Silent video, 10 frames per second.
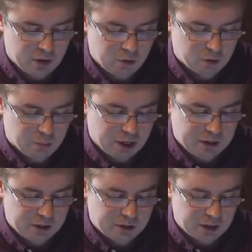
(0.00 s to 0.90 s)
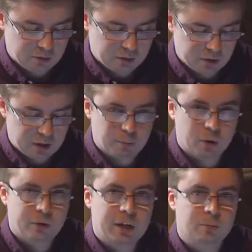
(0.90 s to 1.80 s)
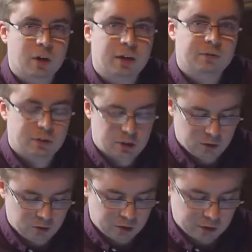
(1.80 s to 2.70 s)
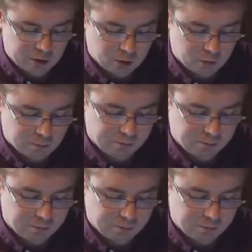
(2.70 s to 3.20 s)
reminding Stevens that they both had wives and children at home.